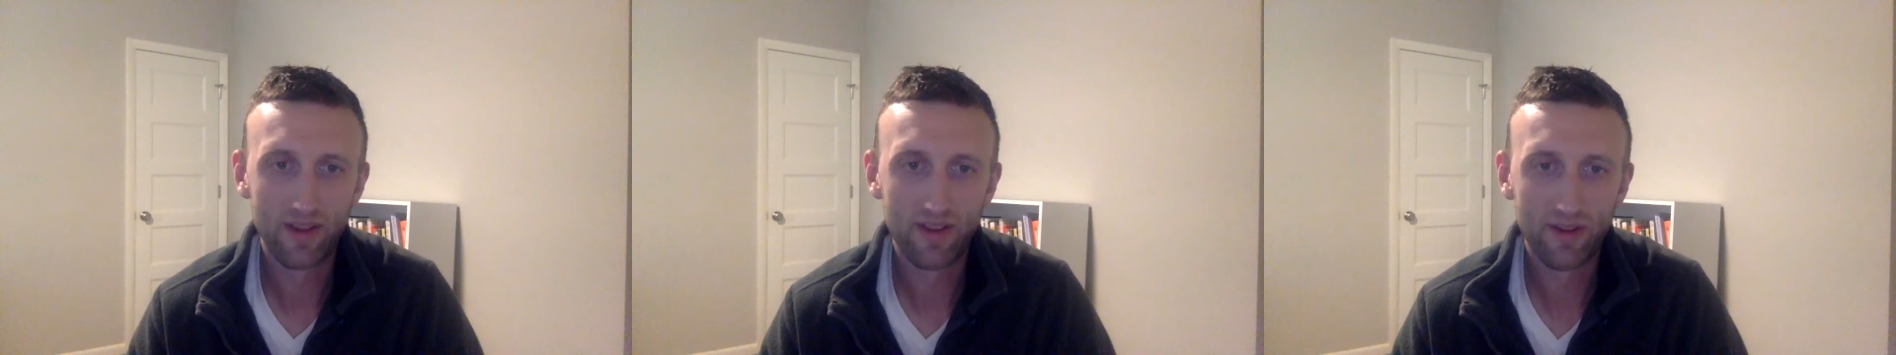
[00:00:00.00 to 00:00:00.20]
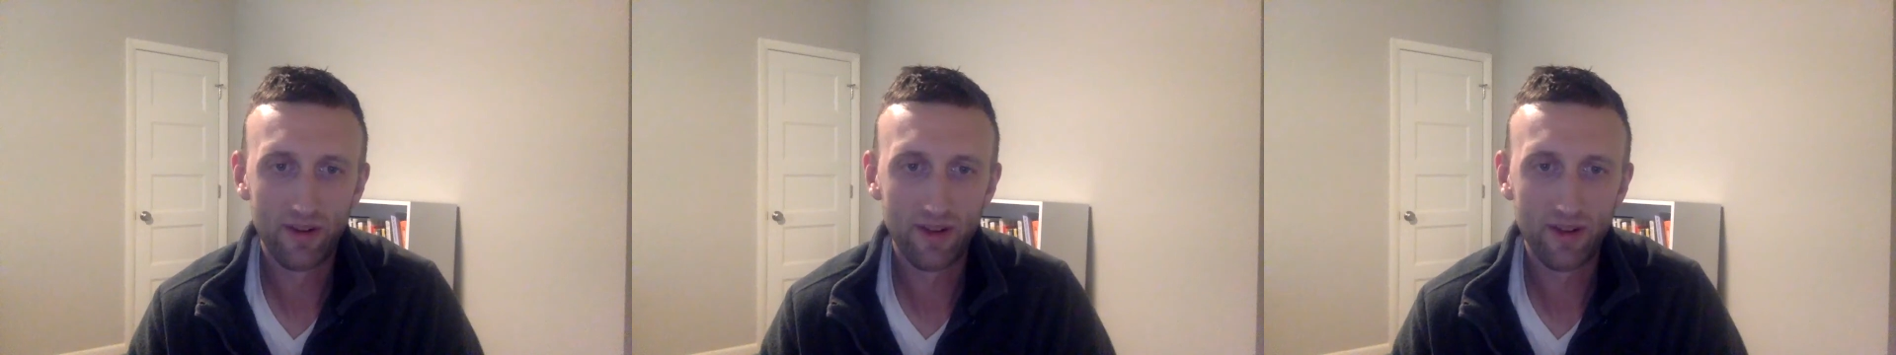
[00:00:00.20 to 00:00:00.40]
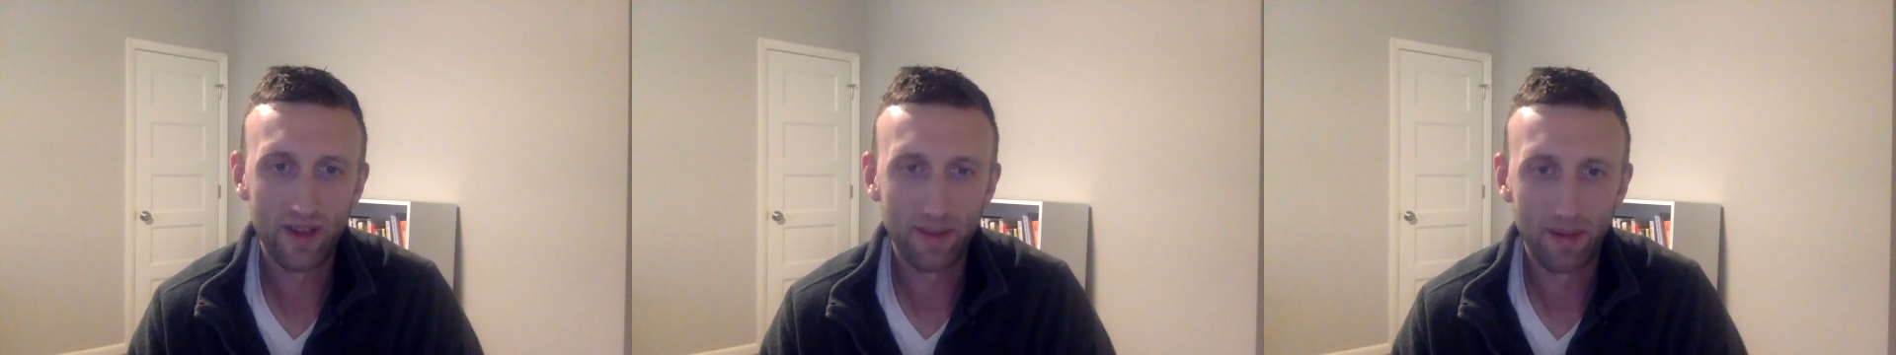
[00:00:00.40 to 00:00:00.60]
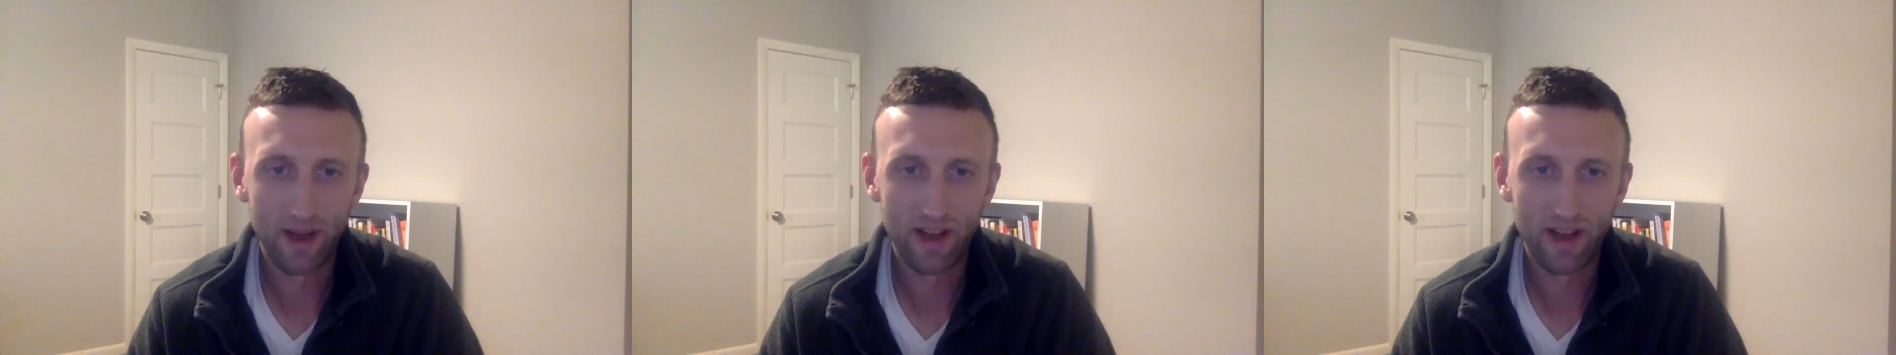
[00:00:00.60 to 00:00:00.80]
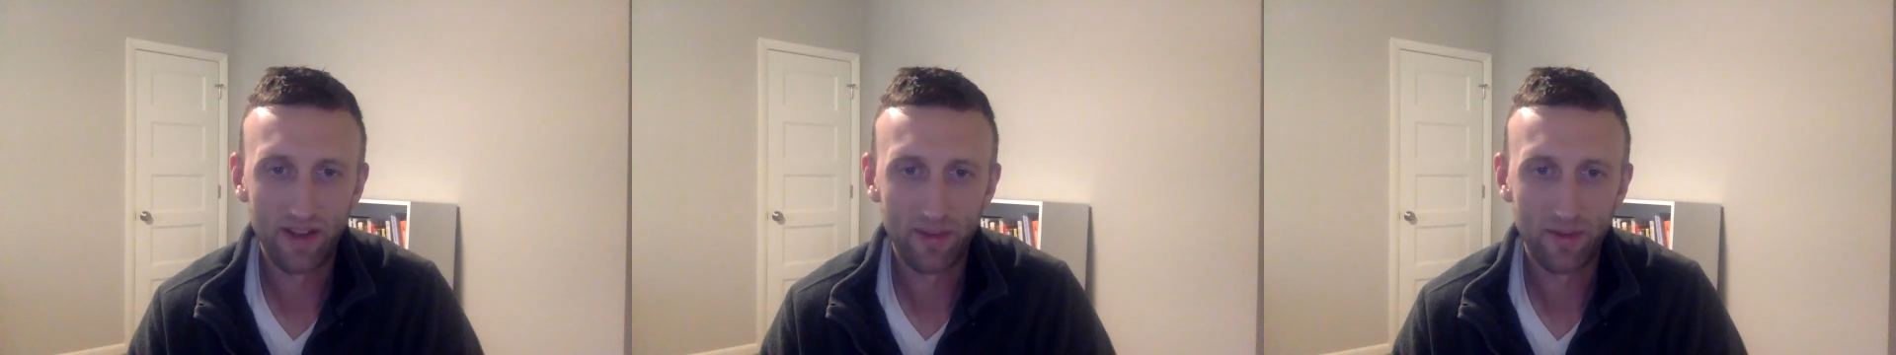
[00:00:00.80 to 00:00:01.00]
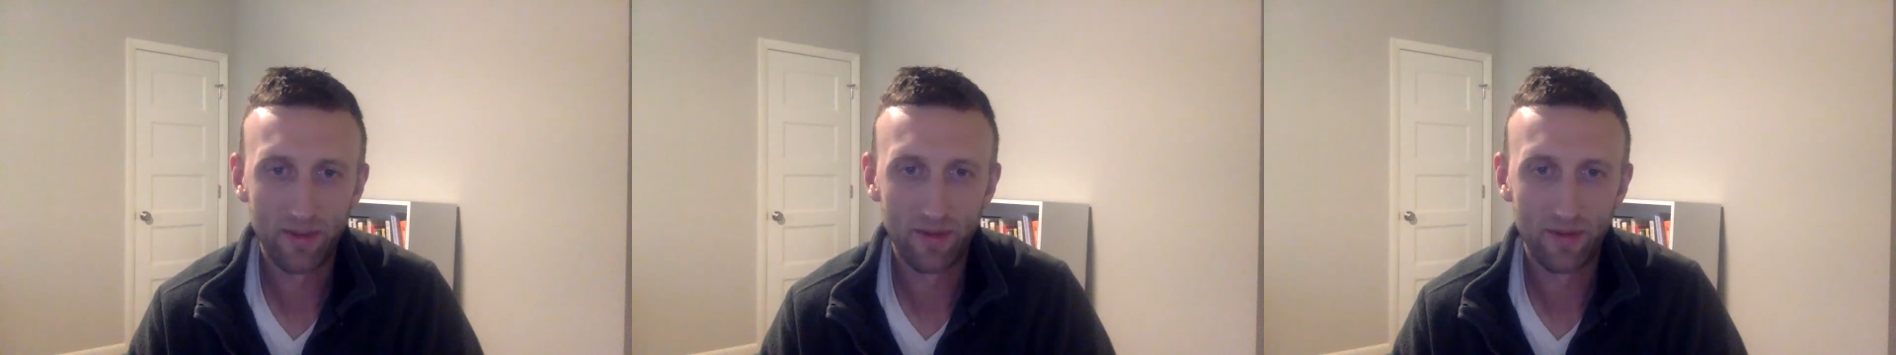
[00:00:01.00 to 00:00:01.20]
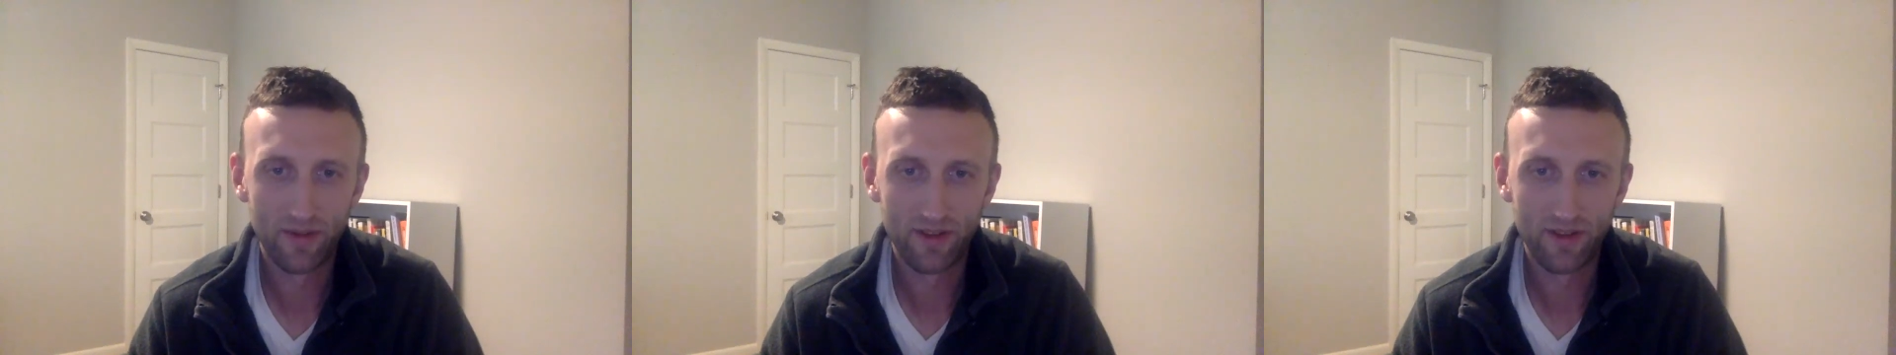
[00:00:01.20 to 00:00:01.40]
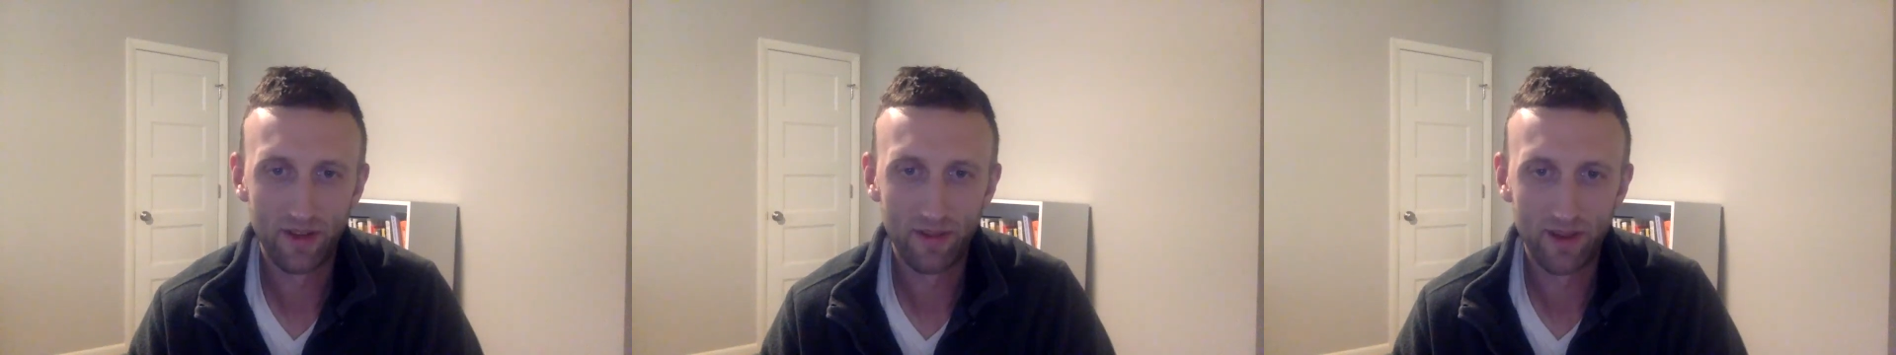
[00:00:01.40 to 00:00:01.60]
certainly possible for
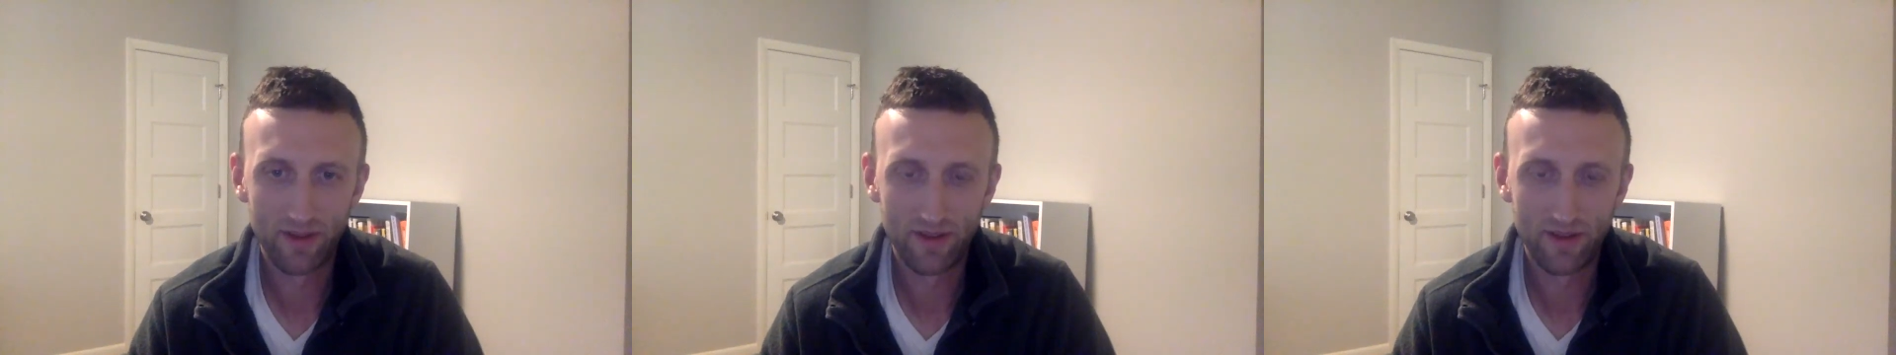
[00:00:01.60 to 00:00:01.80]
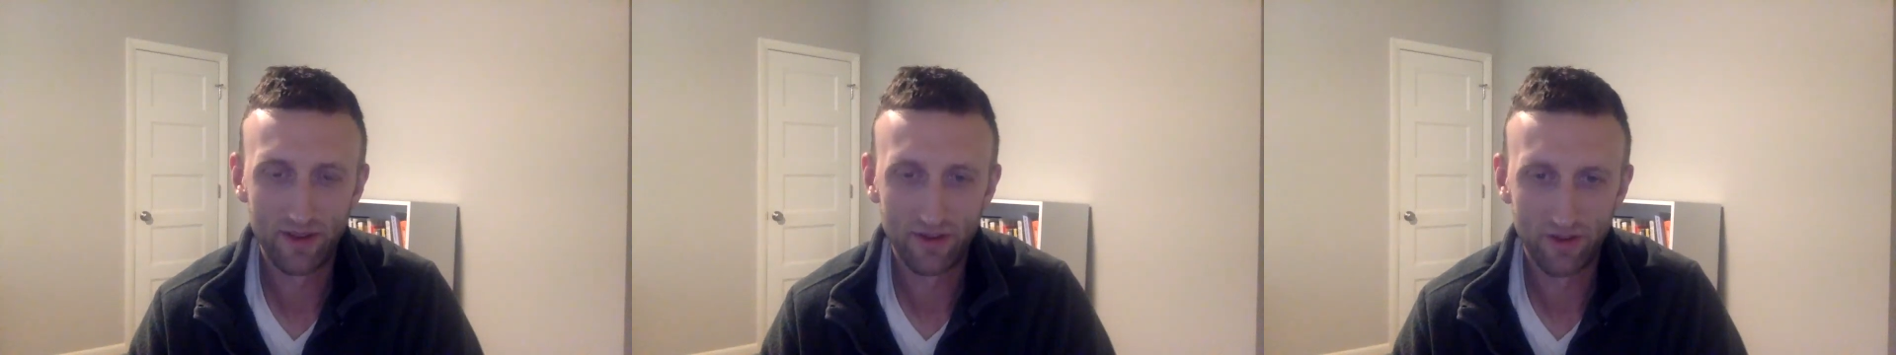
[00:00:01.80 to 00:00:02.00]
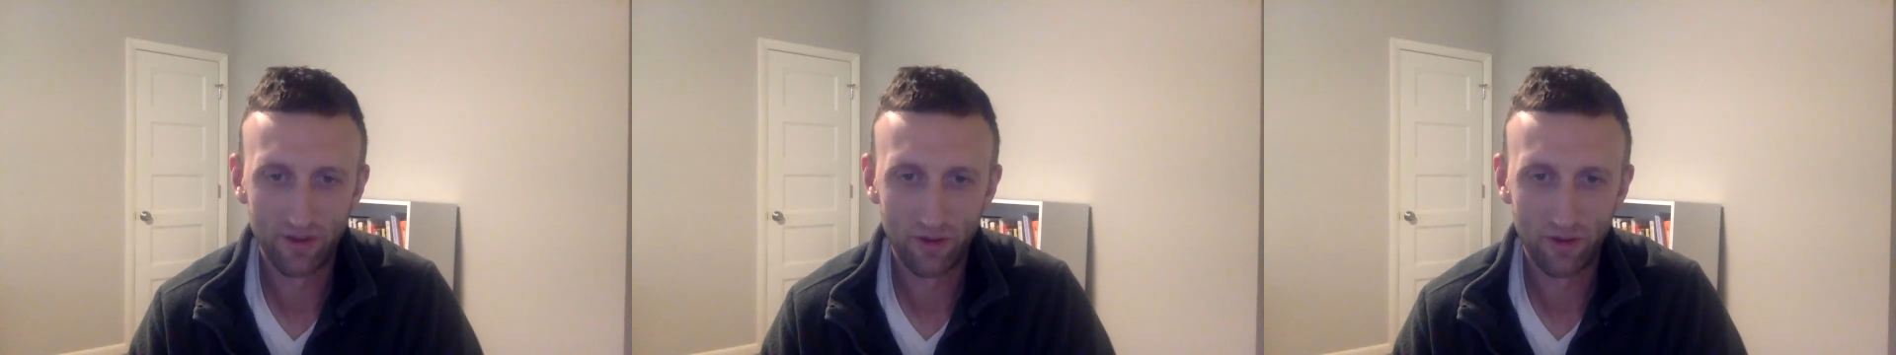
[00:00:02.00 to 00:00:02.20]
some individuals